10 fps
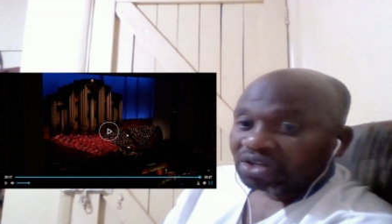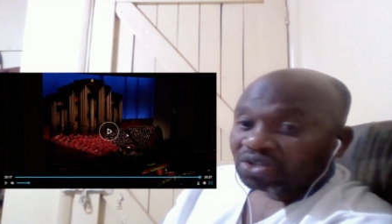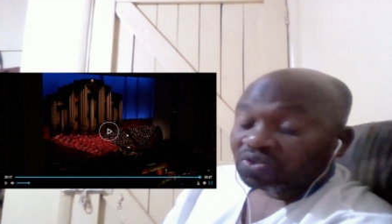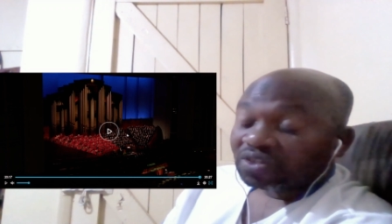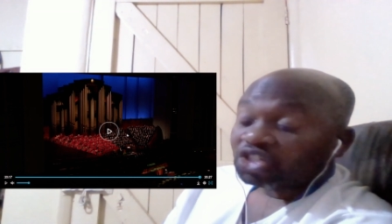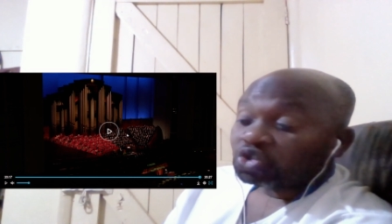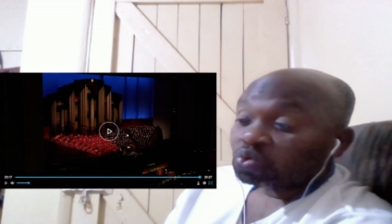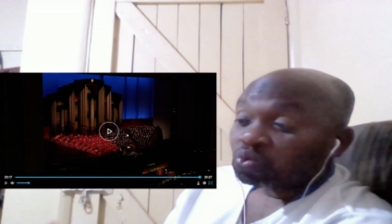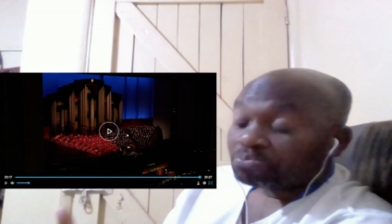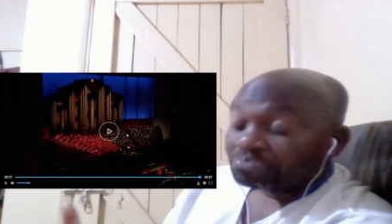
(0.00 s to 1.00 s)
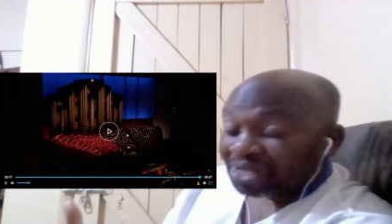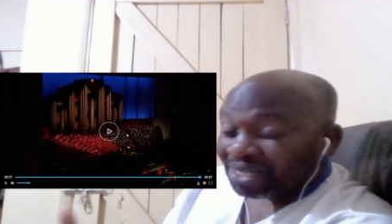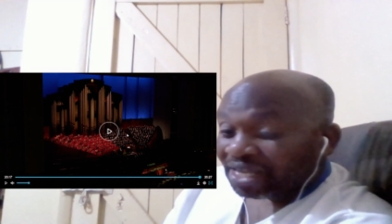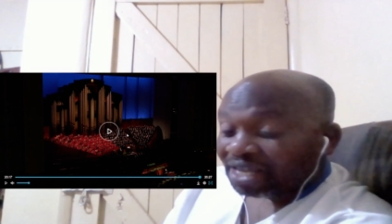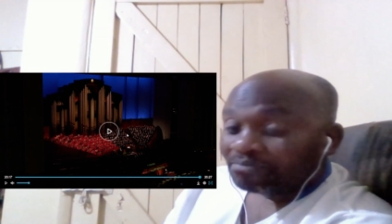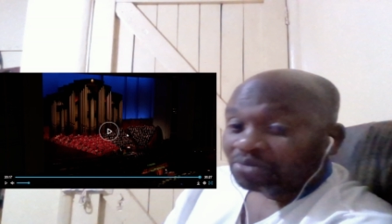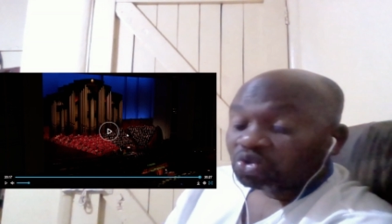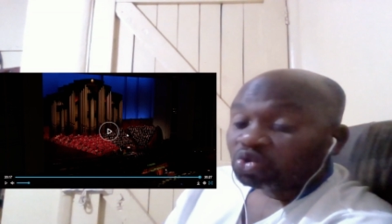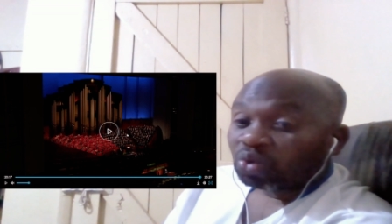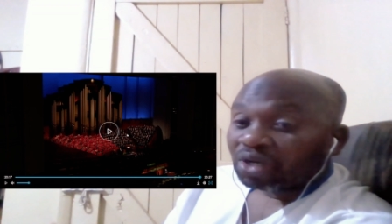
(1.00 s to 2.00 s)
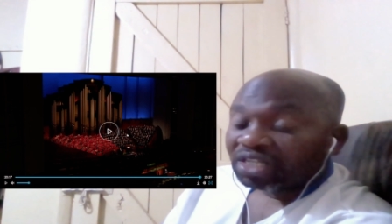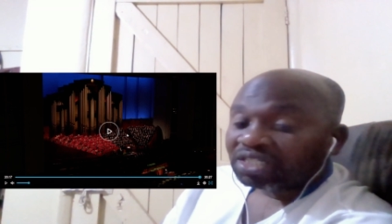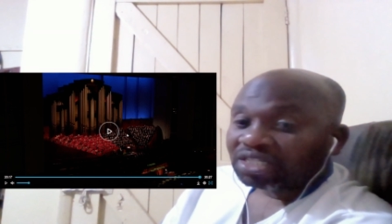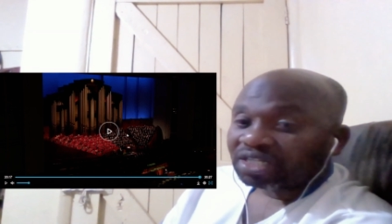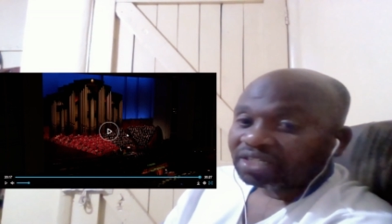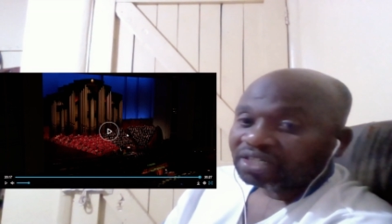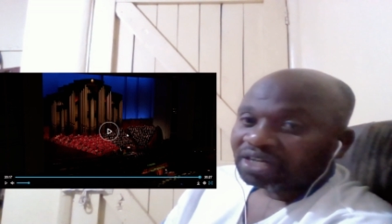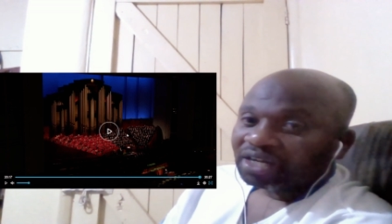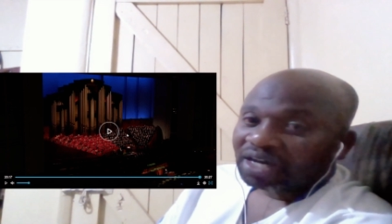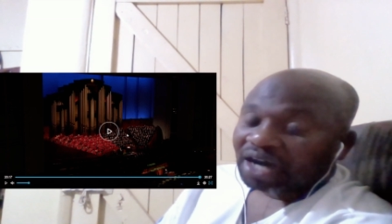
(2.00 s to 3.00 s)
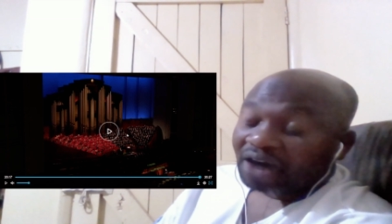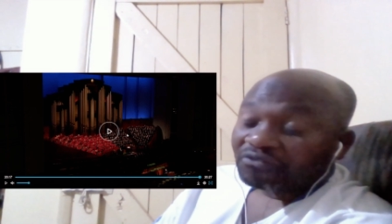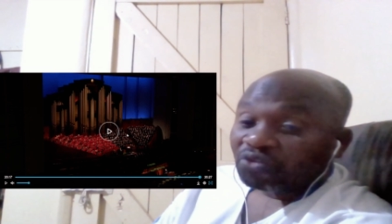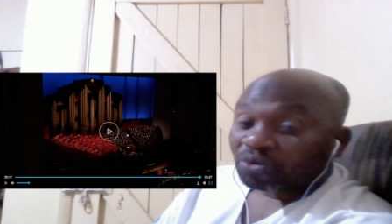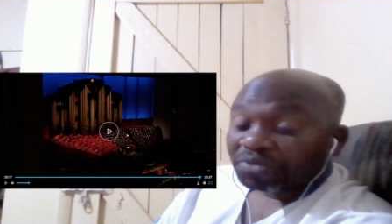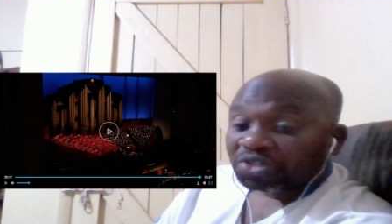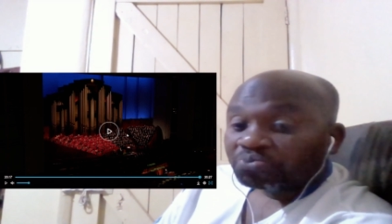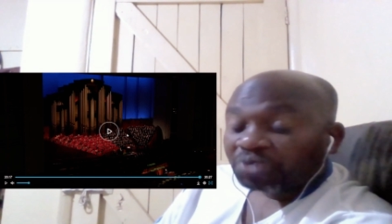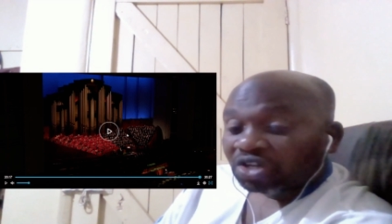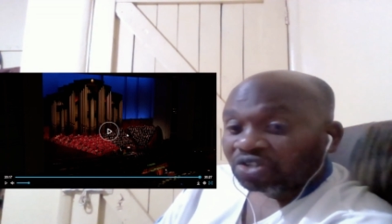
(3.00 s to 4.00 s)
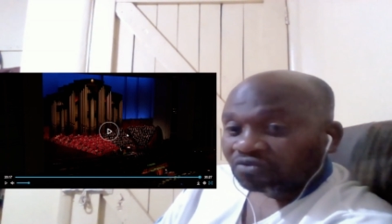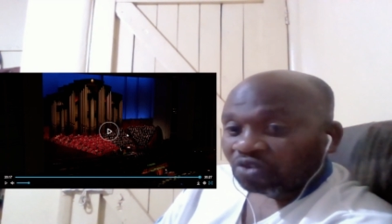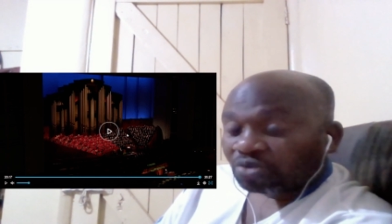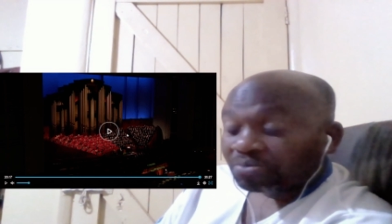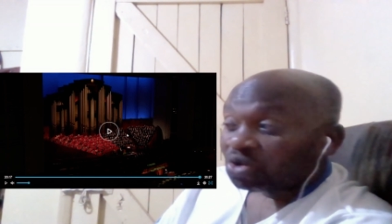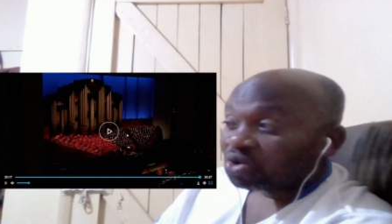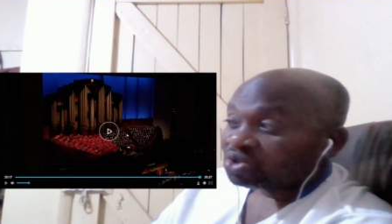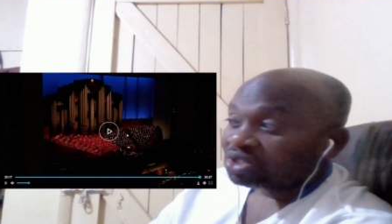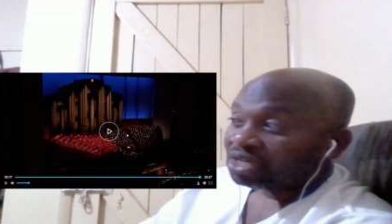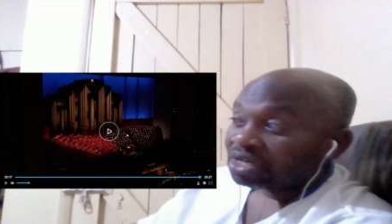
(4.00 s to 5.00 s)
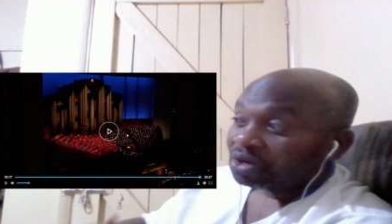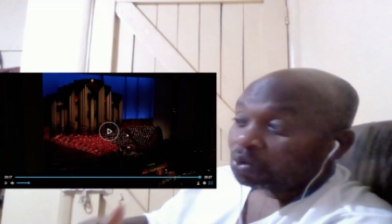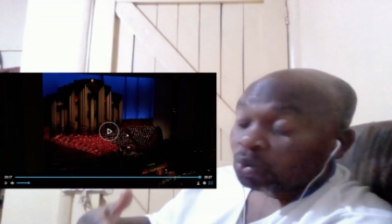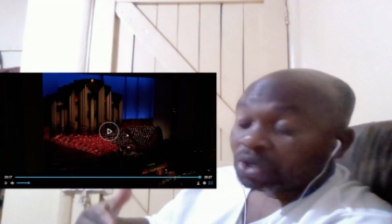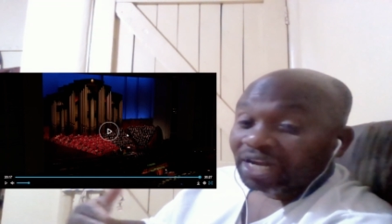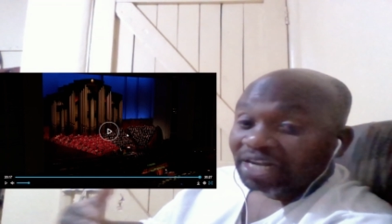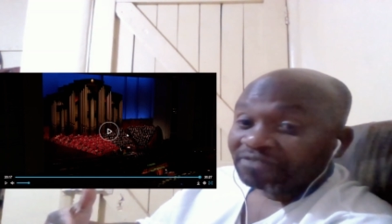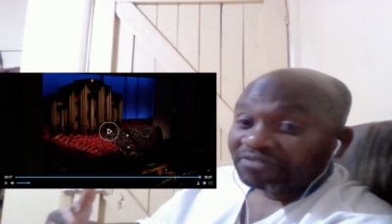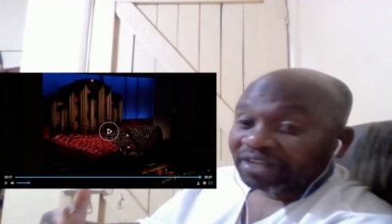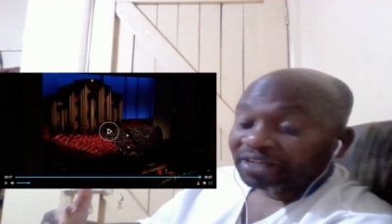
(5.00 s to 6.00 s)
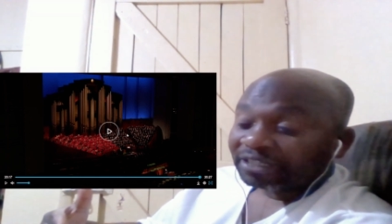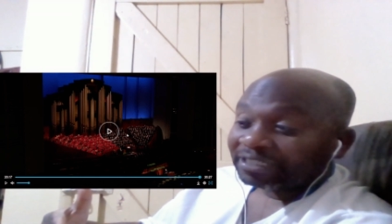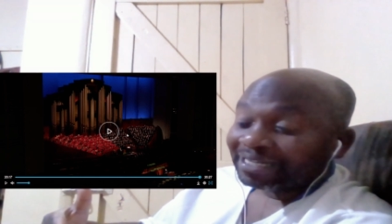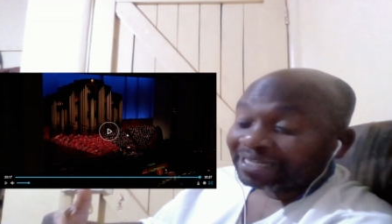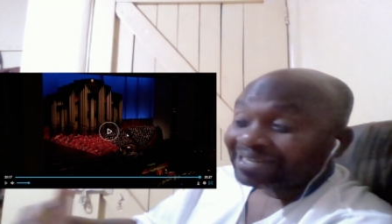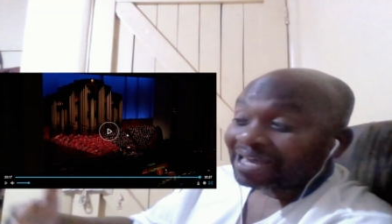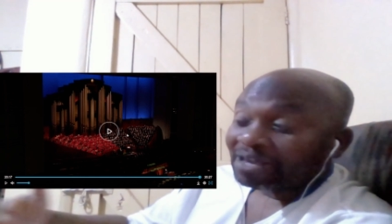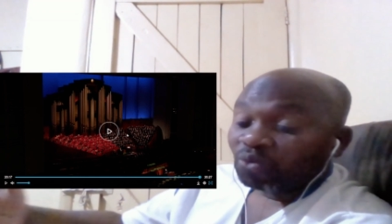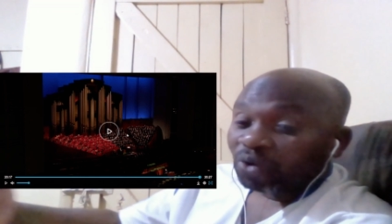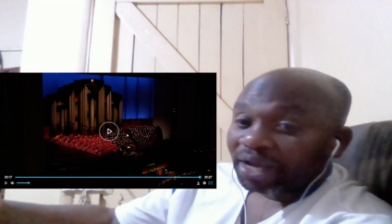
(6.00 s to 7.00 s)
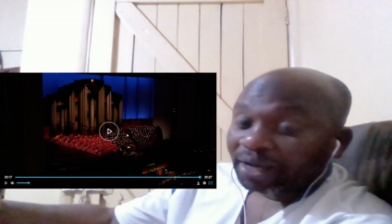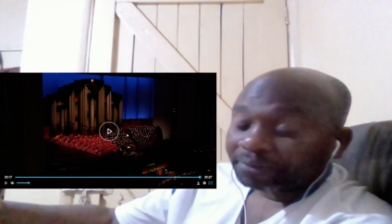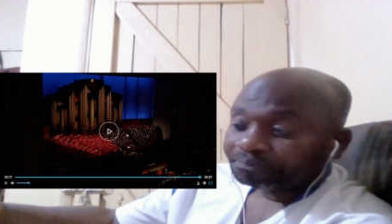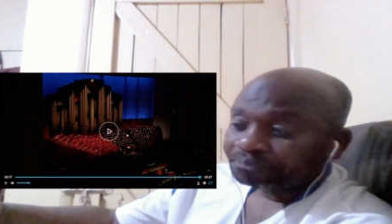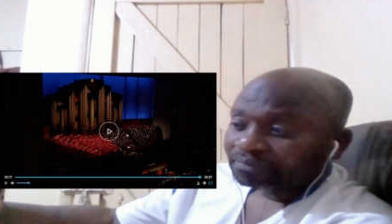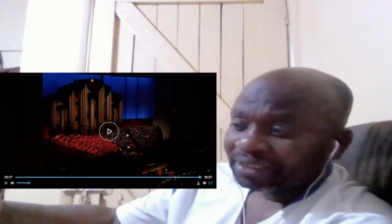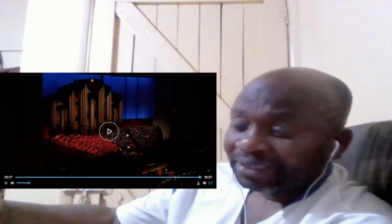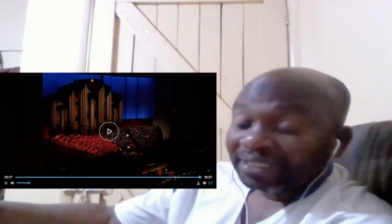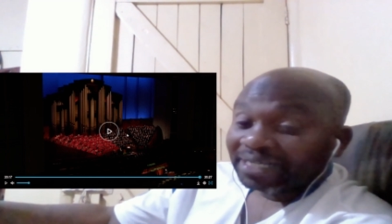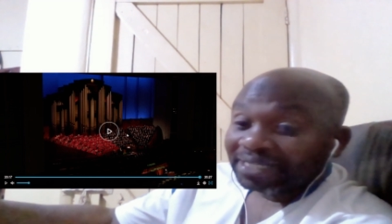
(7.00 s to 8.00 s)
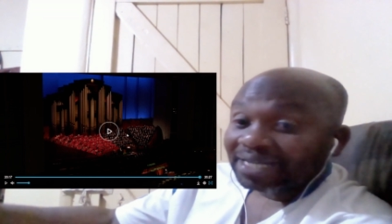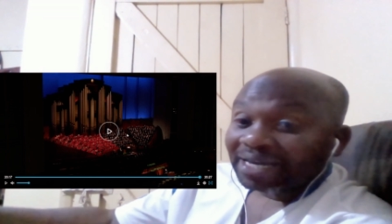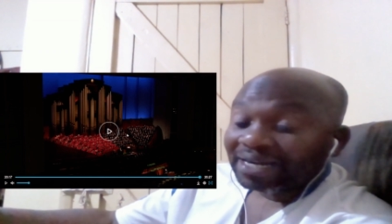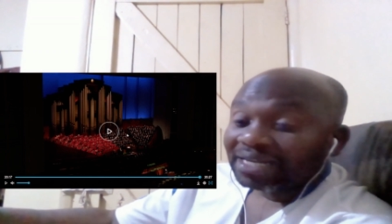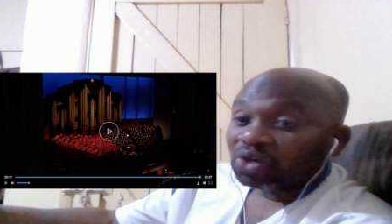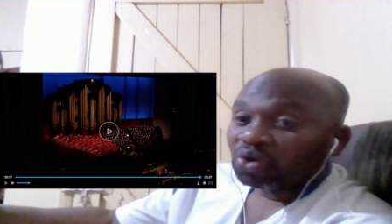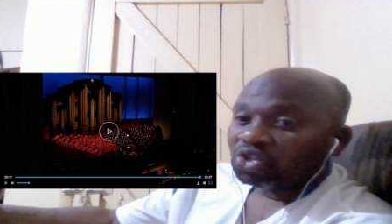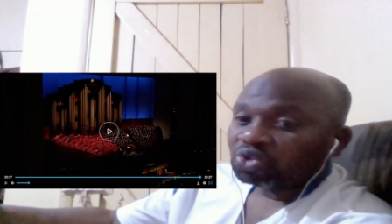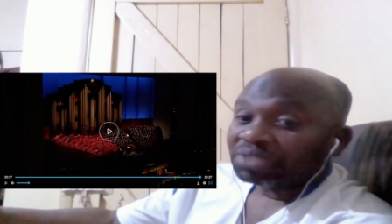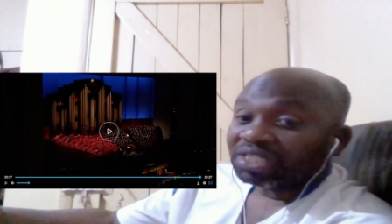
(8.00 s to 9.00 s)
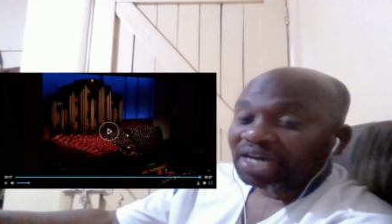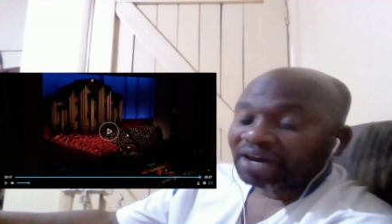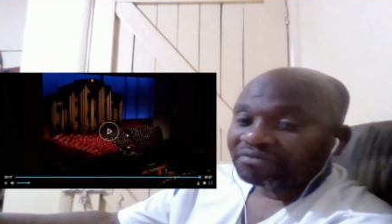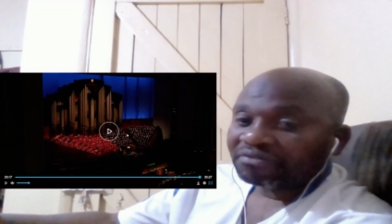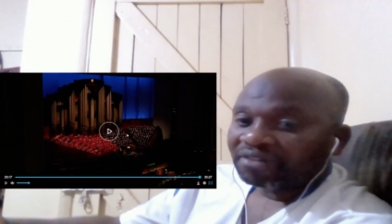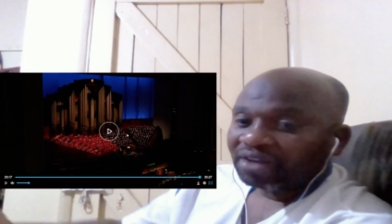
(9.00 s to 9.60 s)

so that you be able to listen uh, from the Spirit of God because we are living in a time where things are really going to be tough